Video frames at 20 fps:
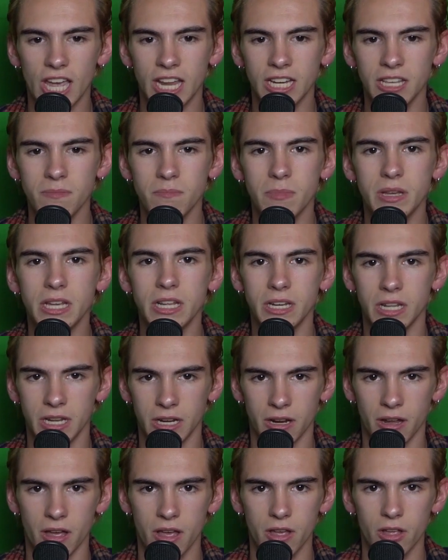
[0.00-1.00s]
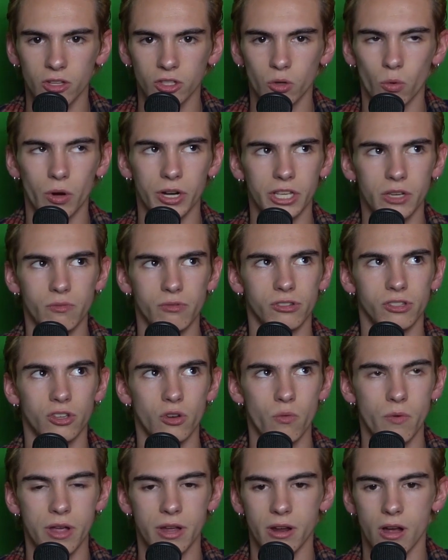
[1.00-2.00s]
any meaning to what he was
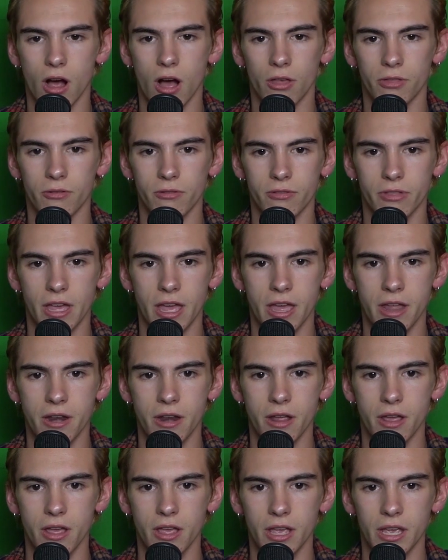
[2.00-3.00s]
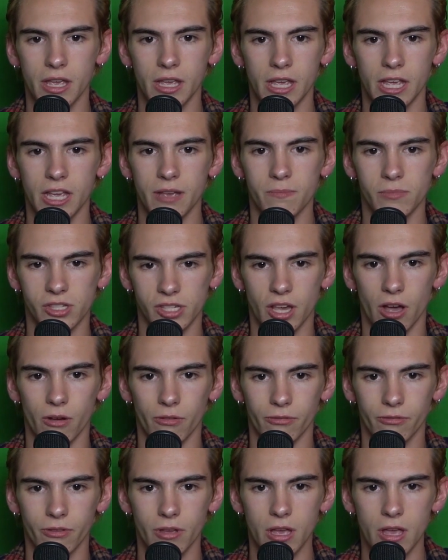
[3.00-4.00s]
doing other than
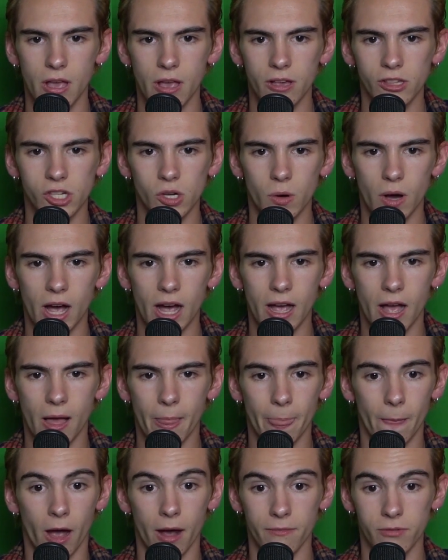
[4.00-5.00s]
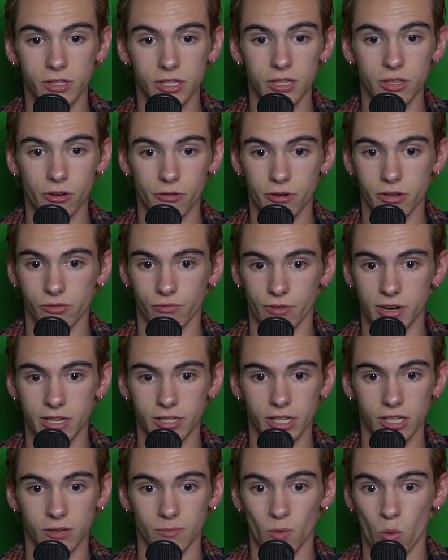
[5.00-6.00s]
himself. So obviously there is
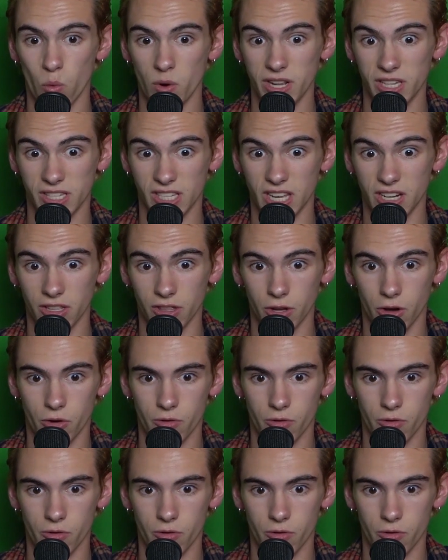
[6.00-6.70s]
racism in what he said to the